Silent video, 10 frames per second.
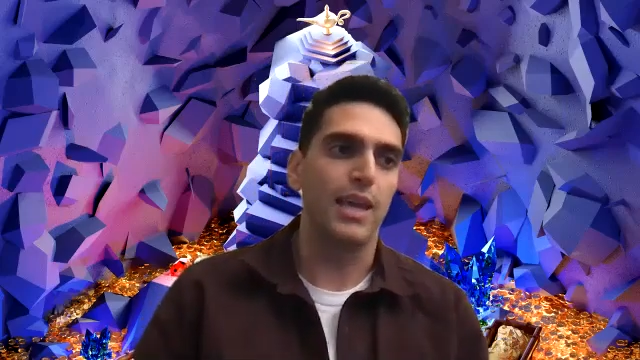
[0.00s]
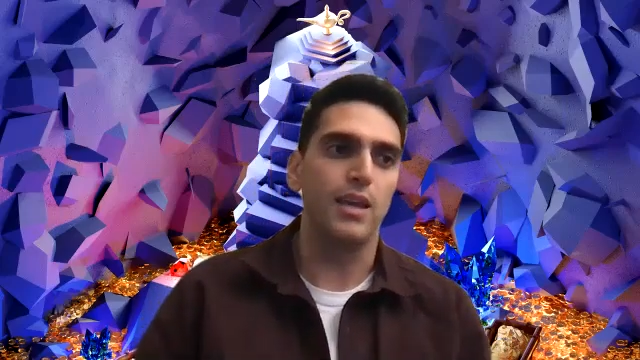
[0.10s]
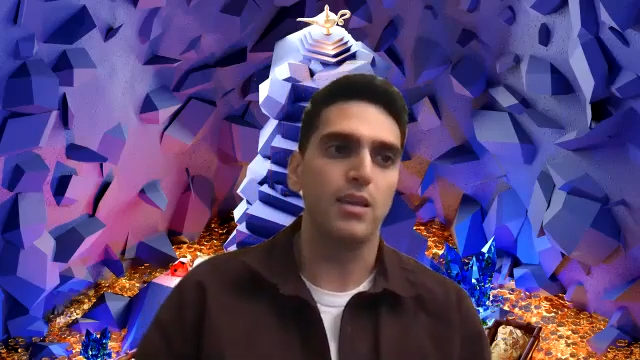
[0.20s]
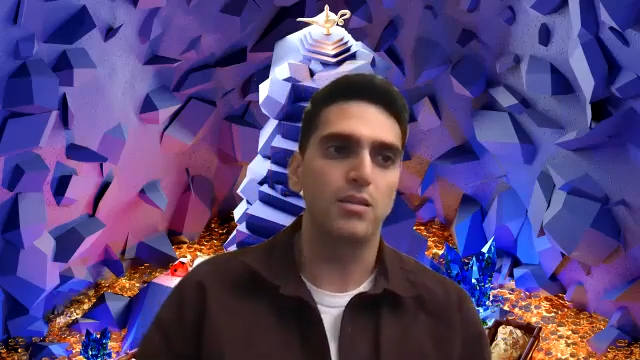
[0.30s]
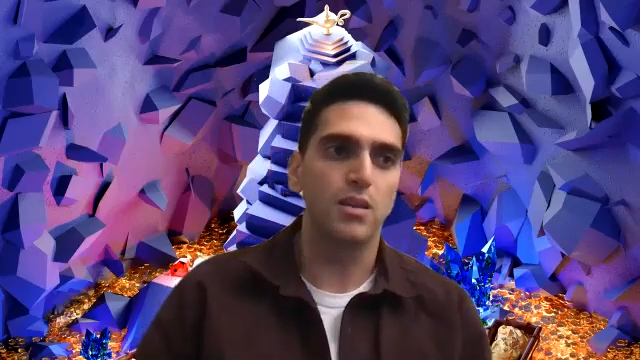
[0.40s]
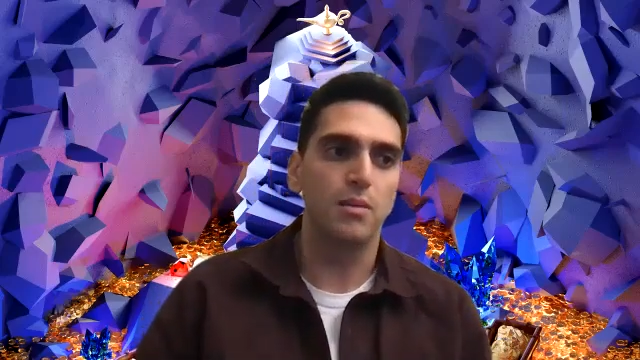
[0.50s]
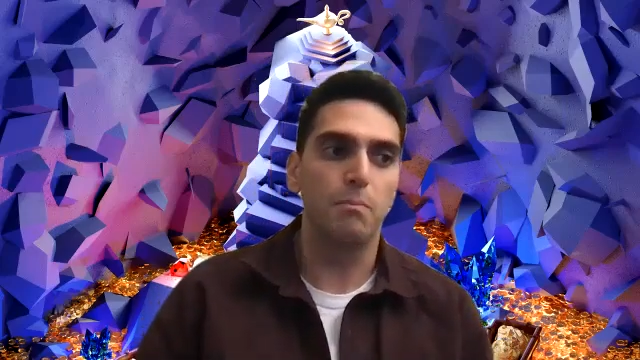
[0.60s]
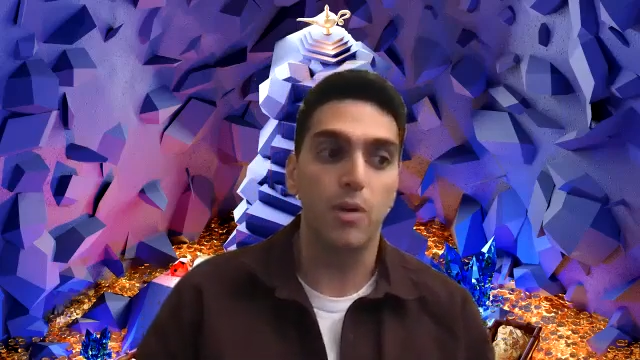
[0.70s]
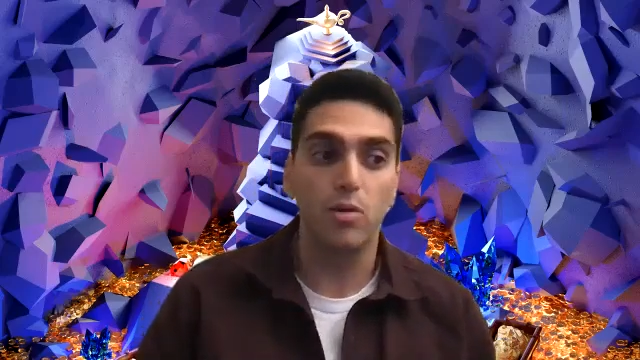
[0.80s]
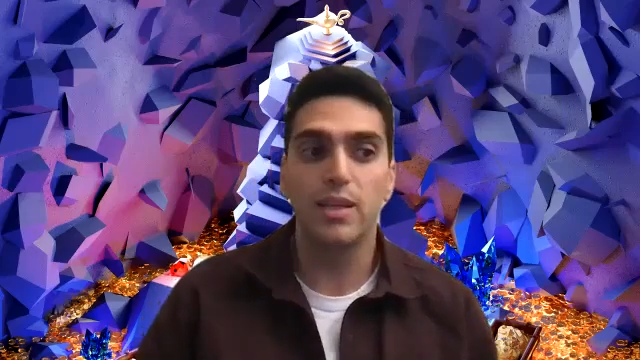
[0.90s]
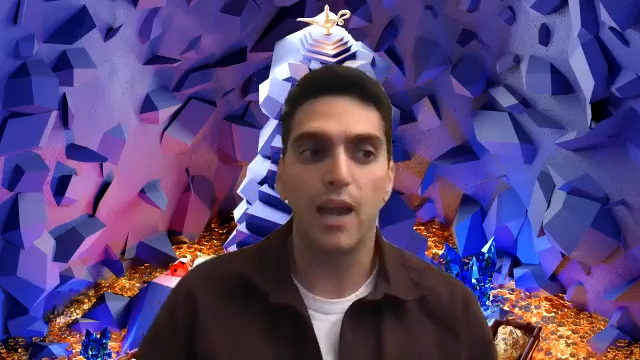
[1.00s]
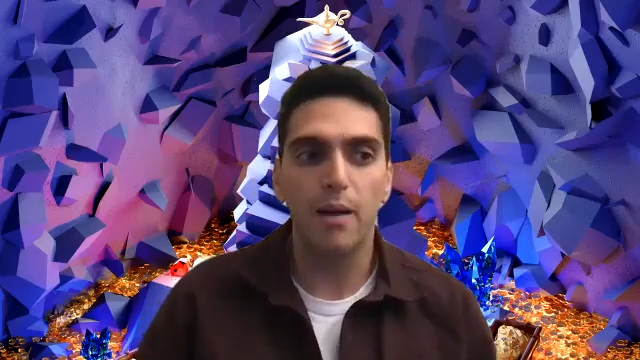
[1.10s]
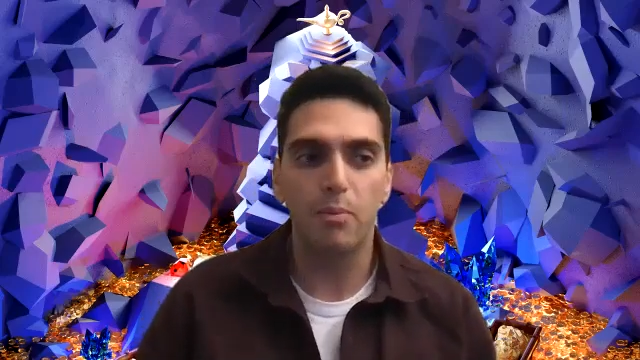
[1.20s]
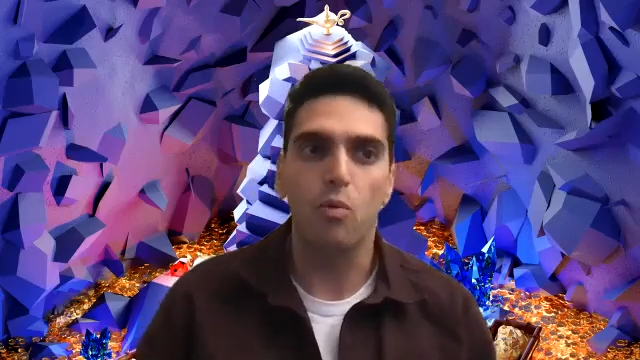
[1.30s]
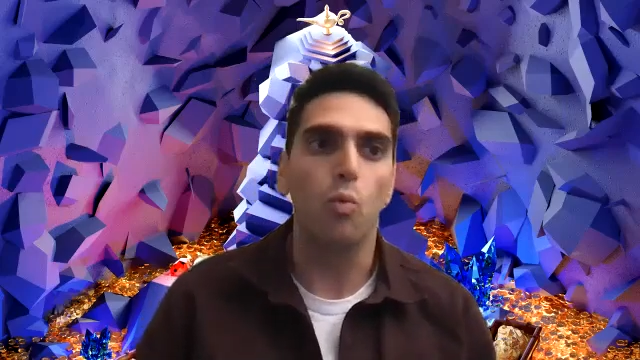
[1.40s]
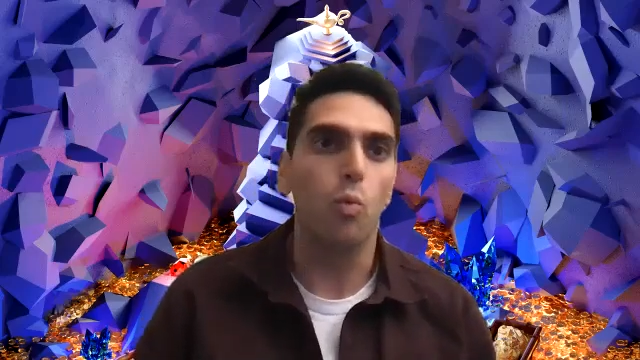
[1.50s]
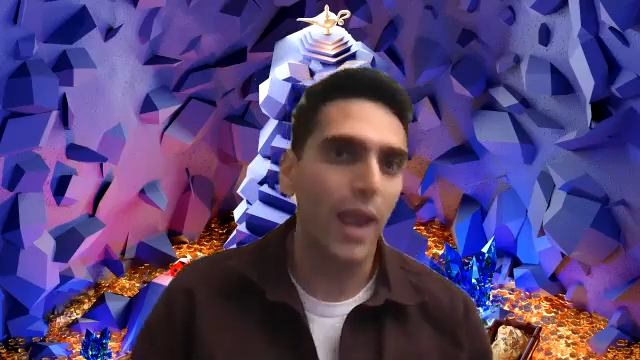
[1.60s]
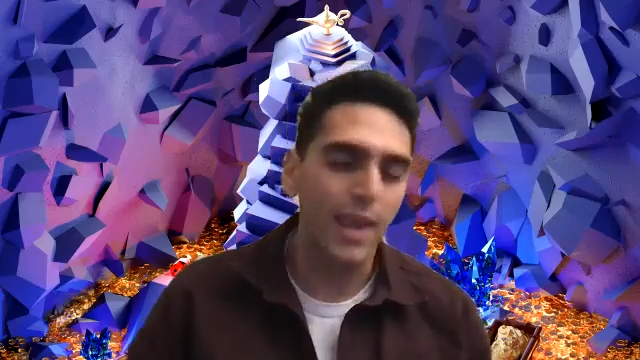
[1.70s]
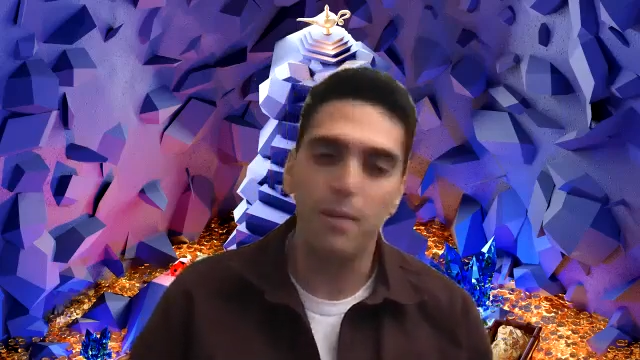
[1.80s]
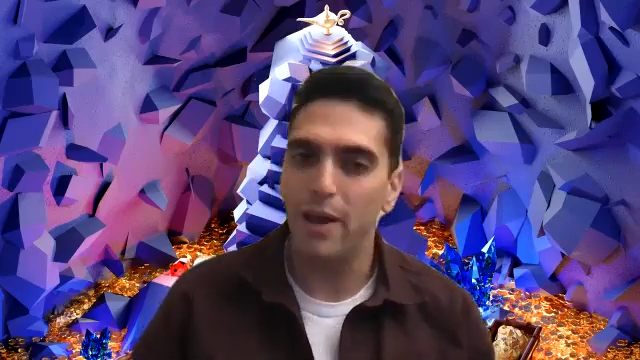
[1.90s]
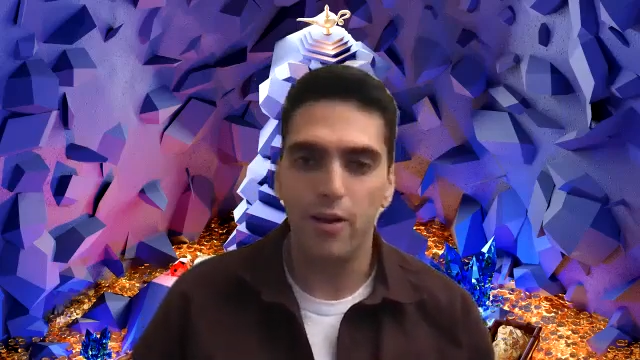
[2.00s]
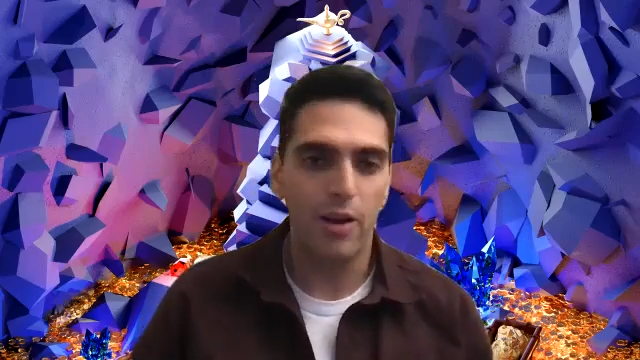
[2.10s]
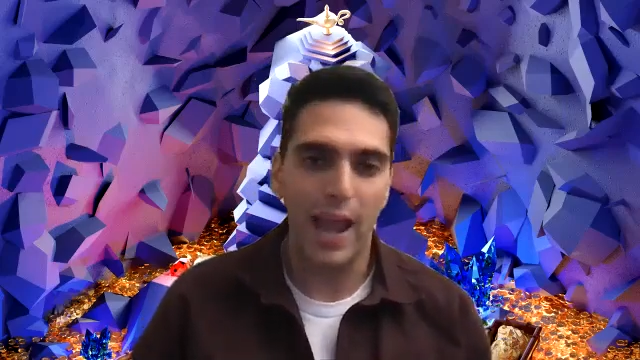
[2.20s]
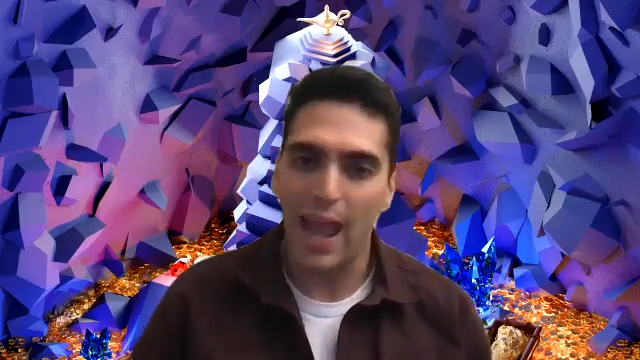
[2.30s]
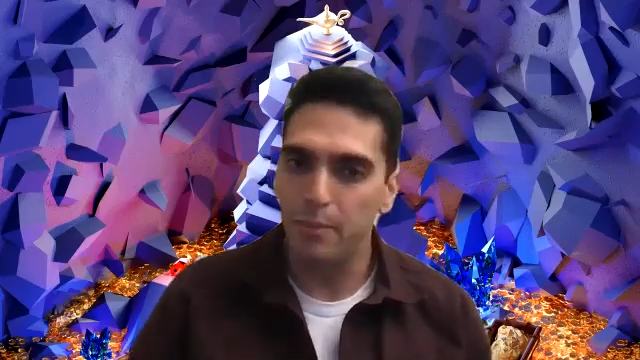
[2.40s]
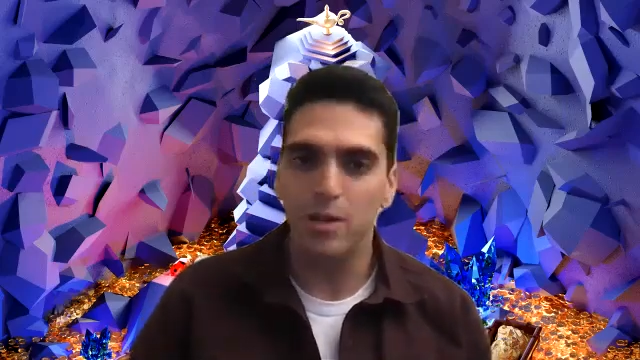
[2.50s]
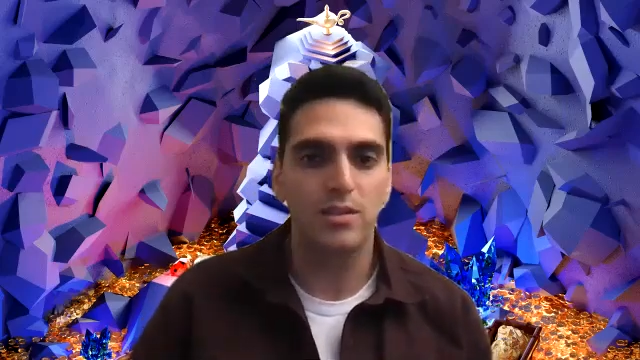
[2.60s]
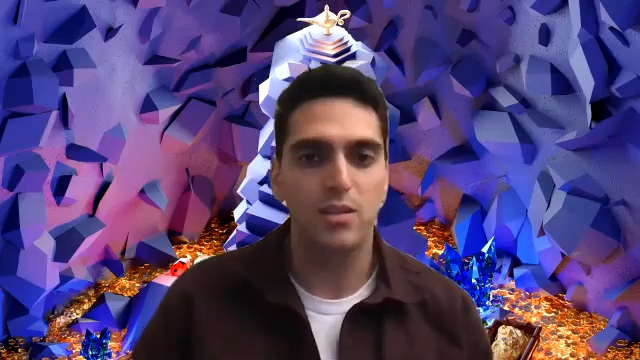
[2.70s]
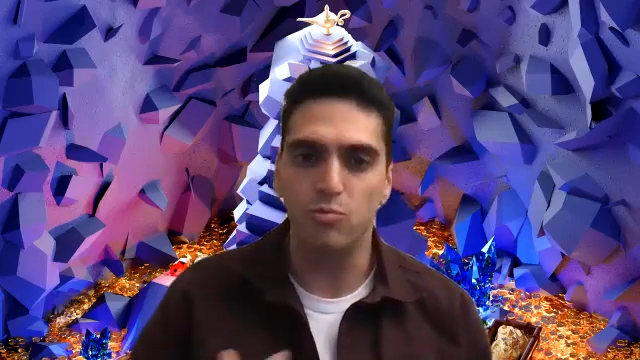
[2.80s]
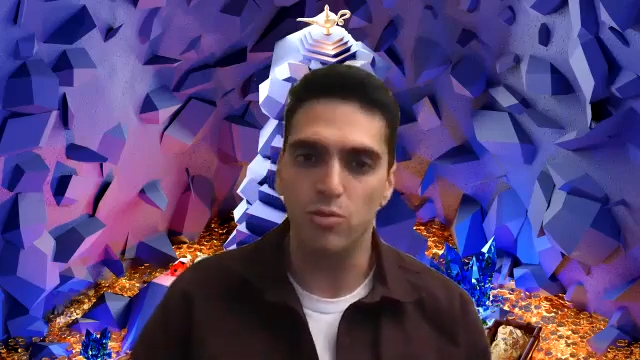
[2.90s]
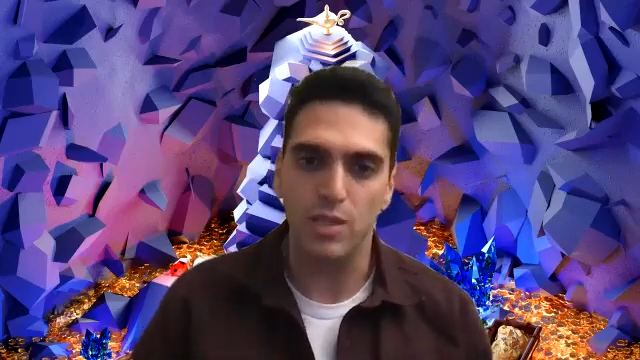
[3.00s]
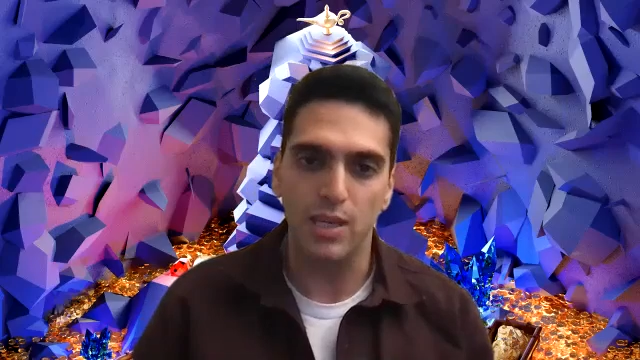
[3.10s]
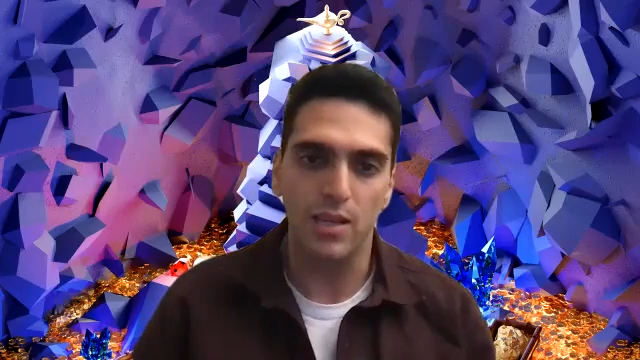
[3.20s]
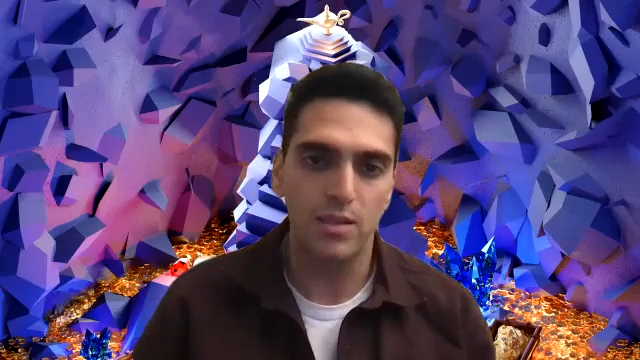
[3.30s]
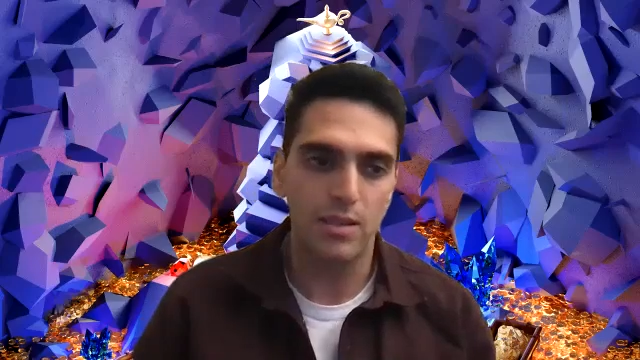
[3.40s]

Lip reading: is building up way better habits and routines